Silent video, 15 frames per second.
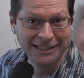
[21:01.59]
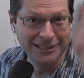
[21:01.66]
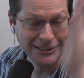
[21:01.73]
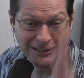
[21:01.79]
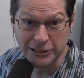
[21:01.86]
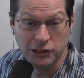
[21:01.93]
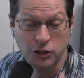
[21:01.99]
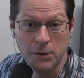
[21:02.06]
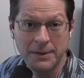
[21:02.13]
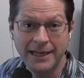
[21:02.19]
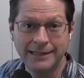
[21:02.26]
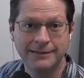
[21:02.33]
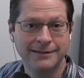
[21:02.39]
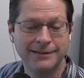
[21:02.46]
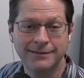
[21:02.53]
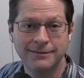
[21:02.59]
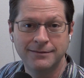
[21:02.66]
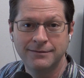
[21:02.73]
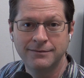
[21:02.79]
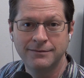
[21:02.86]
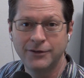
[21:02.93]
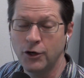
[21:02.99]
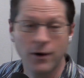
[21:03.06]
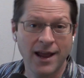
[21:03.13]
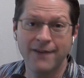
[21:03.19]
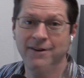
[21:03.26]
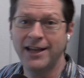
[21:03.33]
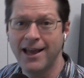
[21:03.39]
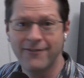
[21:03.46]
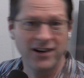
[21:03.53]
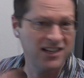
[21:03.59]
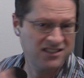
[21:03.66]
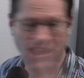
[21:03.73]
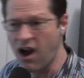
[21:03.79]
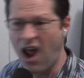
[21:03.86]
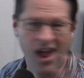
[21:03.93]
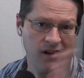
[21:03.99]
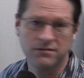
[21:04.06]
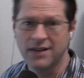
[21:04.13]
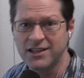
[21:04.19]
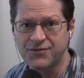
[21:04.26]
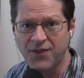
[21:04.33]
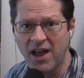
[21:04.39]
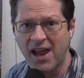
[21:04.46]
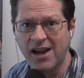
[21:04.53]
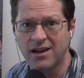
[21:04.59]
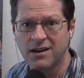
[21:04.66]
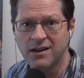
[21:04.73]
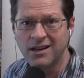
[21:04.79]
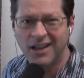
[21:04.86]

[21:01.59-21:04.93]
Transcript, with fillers: Just assume it. You don't have any evidence? All right, that's fine.